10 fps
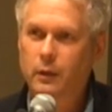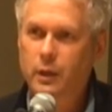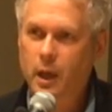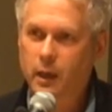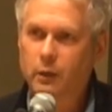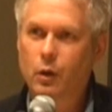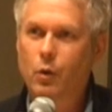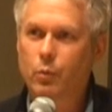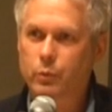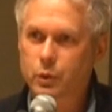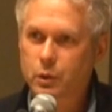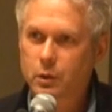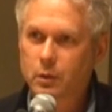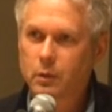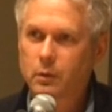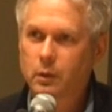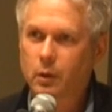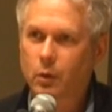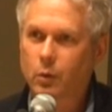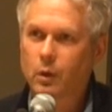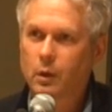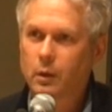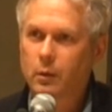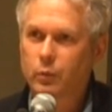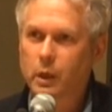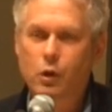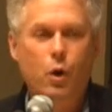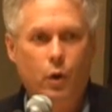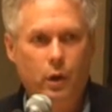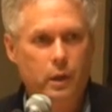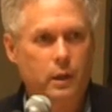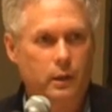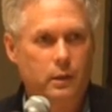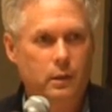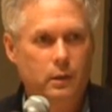Take notes. Record it.